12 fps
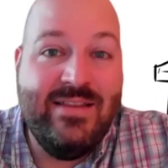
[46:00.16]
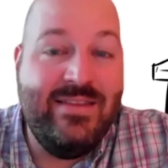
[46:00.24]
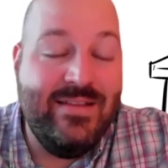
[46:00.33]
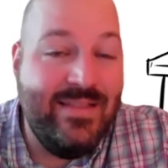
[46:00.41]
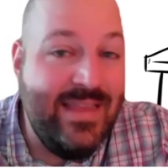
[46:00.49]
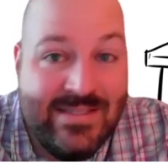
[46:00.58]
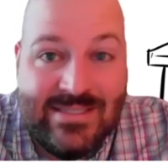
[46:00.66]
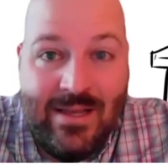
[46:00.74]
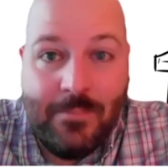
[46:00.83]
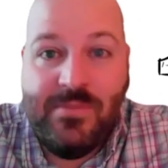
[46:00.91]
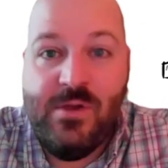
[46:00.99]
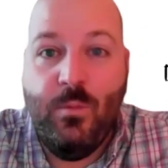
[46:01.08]
delete
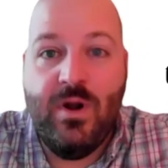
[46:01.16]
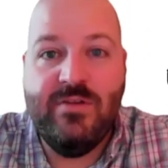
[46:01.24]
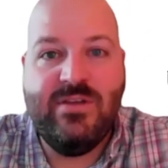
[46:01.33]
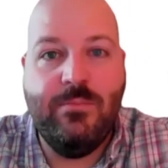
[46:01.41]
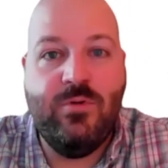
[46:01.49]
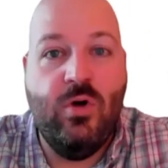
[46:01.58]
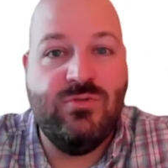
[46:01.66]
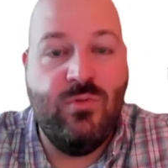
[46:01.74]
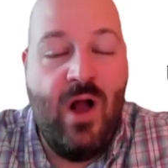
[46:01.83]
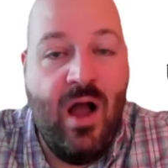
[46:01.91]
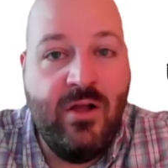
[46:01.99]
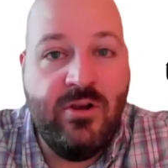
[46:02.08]
something? What if something goes
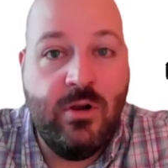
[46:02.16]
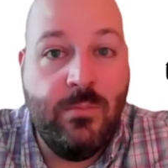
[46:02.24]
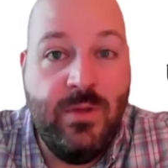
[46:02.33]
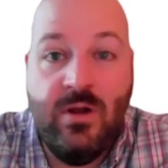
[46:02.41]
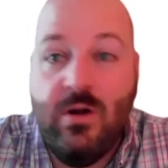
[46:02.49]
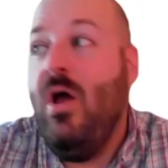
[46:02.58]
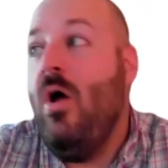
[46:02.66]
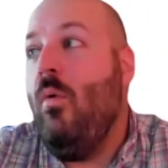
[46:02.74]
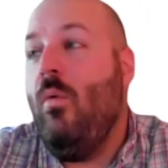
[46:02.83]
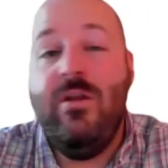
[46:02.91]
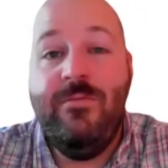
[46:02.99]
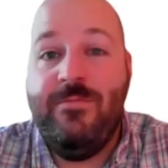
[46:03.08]
wrong on your computer?
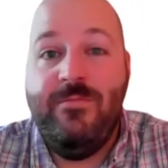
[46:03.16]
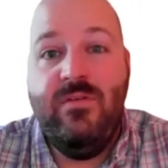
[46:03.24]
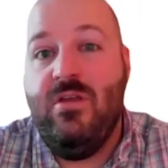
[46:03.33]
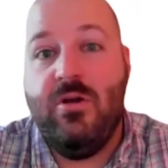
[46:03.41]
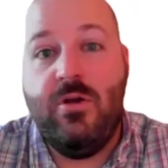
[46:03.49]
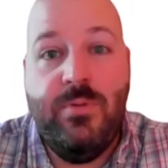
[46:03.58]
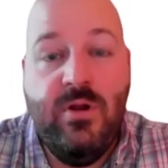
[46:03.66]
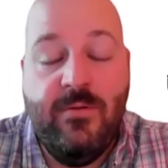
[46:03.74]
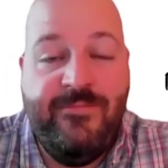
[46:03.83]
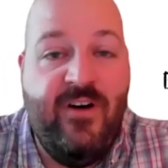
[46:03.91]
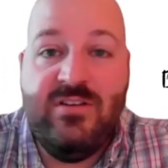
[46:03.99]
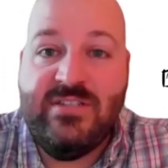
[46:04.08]
What if your computer
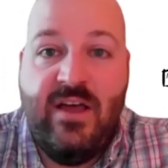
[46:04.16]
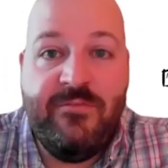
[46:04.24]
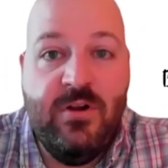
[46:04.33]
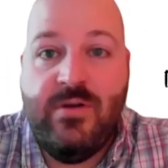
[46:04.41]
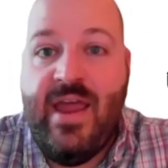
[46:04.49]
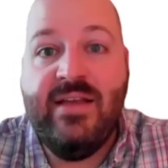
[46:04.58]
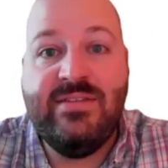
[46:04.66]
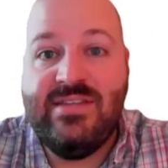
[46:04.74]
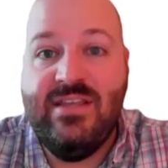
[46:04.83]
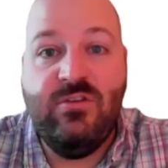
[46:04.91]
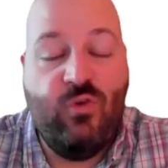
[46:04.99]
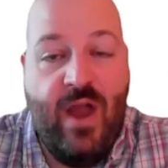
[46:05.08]
falls off your desk
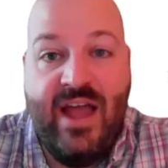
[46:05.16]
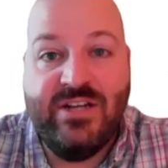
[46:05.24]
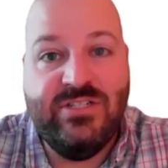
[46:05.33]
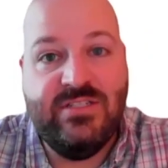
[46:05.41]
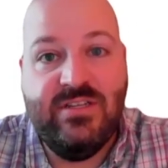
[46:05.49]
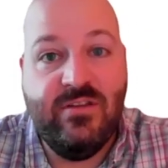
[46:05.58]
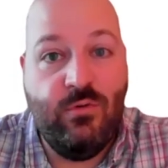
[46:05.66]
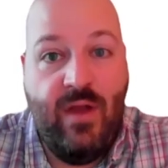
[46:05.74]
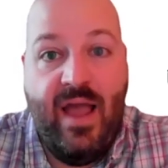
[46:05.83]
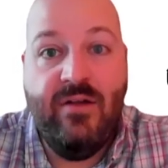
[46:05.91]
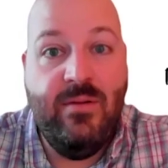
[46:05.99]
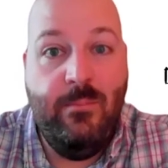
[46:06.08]
and crashes to the
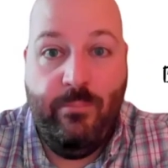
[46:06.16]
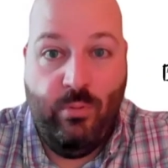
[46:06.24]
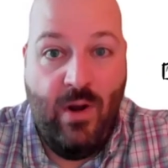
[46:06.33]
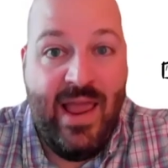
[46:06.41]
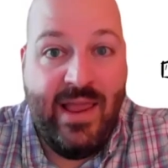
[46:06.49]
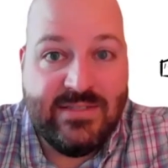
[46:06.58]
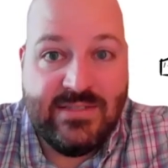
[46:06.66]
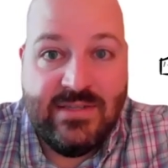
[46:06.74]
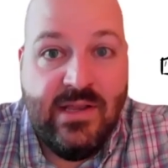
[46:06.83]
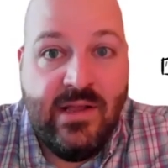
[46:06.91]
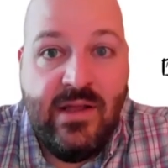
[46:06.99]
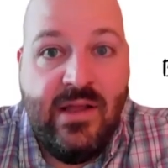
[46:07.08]
ground and breaks?
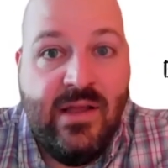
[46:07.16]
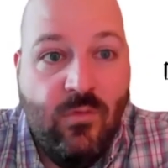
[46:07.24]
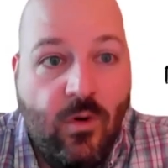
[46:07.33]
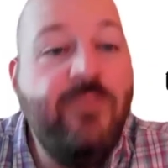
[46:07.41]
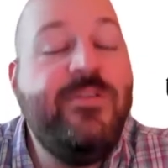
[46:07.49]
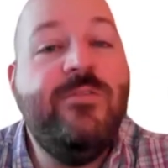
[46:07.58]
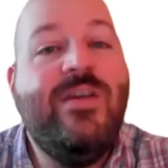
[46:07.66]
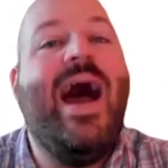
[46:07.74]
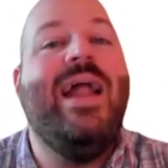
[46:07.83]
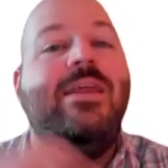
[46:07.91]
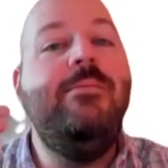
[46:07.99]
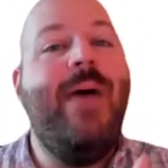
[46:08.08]
Well, if you
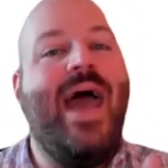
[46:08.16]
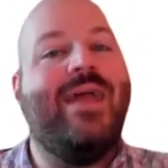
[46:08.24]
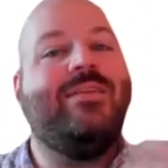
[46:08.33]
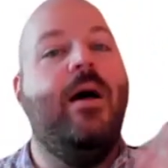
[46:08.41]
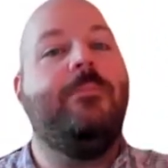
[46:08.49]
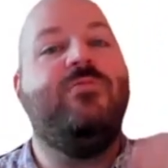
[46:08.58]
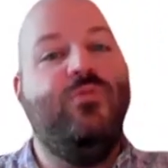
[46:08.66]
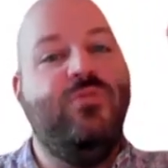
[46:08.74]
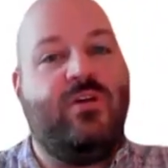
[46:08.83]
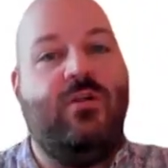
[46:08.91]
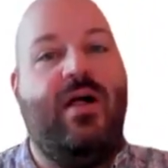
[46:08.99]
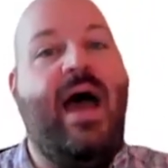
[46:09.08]
got it backed up to the
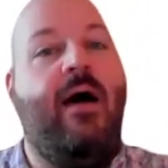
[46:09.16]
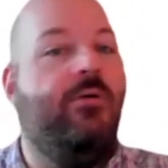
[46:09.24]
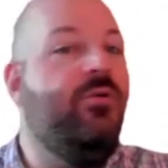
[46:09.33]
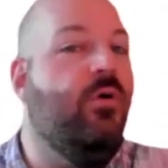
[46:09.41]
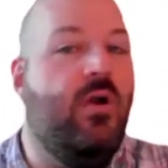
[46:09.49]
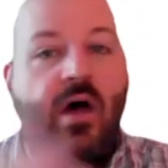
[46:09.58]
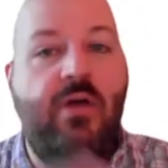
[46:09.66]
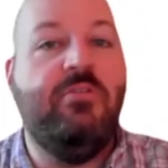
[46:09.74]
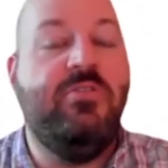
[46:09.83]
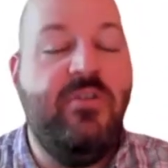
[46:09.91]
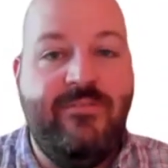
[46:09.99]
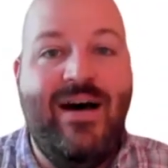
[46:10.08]
cloud or another
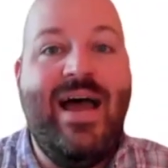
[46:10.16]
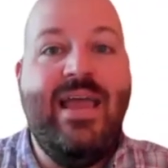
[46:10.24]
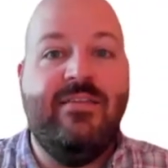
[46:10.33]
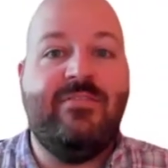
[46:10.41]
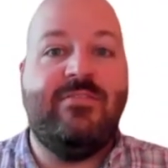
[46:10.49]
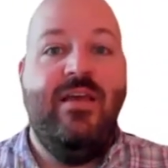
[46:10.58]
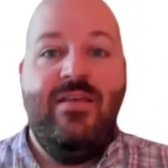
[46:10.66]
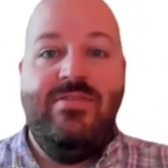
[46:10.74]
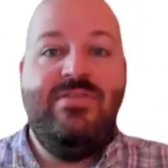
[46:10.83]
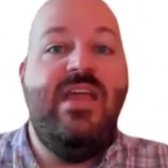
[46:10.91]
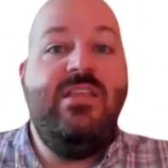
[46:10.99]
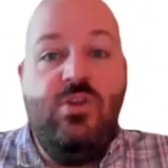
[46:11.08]
device,
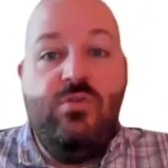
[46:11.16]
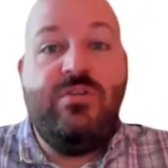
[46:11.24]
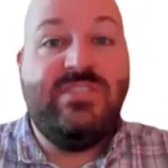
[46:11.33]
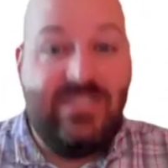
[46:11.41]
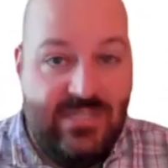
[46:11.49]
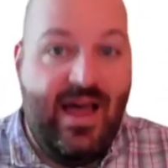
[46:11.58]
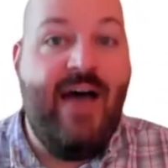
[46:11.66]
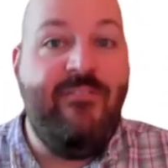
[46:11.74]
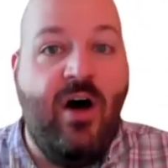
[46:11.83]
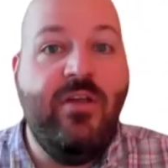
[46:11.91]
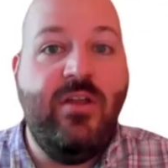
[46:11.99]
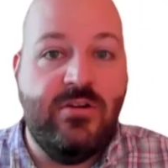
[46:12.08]
then you still have
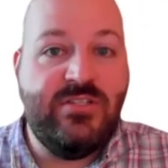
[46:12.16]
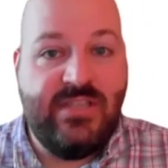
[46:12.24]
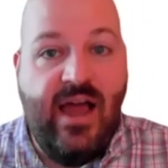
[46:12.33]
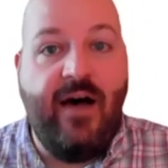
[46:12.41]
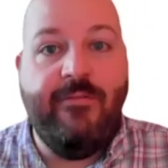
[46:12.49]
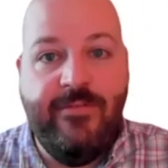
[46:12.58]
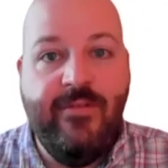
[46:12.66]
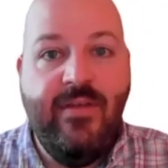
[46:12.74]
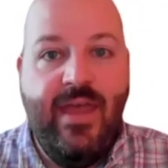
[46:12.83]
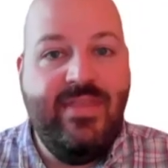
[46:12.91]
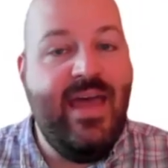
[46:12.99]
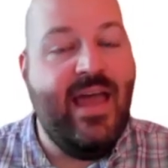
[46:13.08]
all your stuff. And